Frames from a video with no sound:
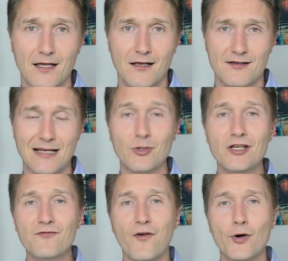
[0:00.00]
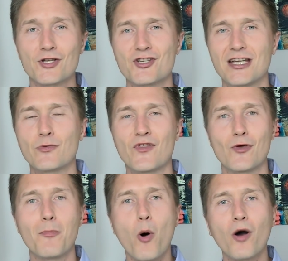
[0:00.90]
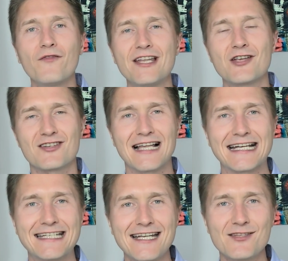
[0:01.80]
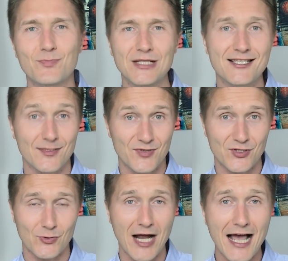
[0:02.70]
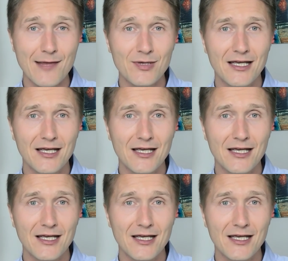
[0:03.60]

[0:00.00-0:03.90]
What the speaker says: So I'm looking forward to sharing with you more videos like these. Please subscribe.